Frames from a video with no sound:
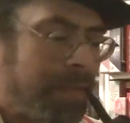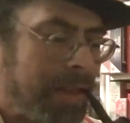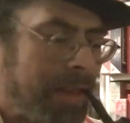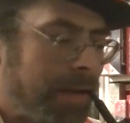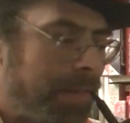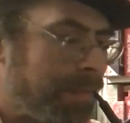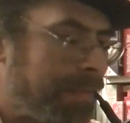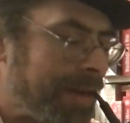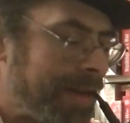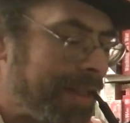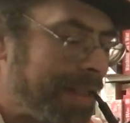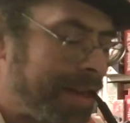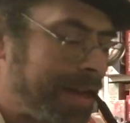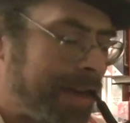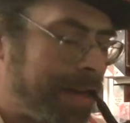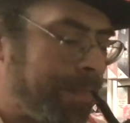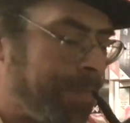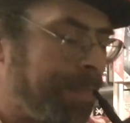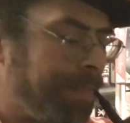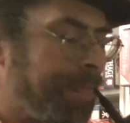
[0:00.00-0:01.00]
And by
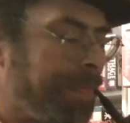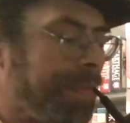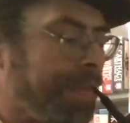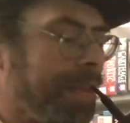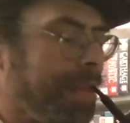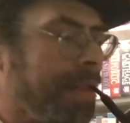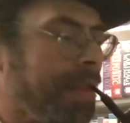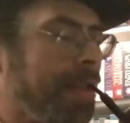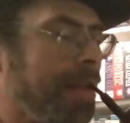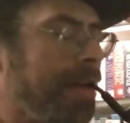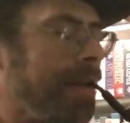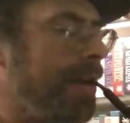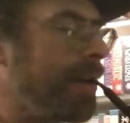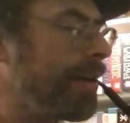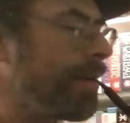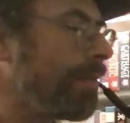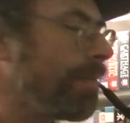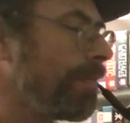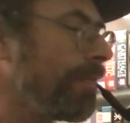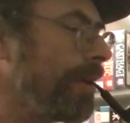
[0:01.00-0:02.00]
that, I
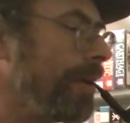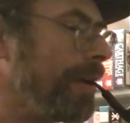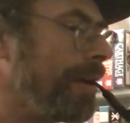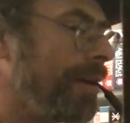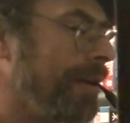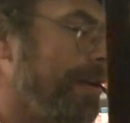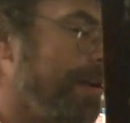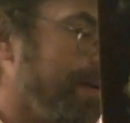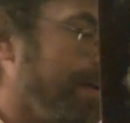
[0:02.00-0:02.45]
don't mean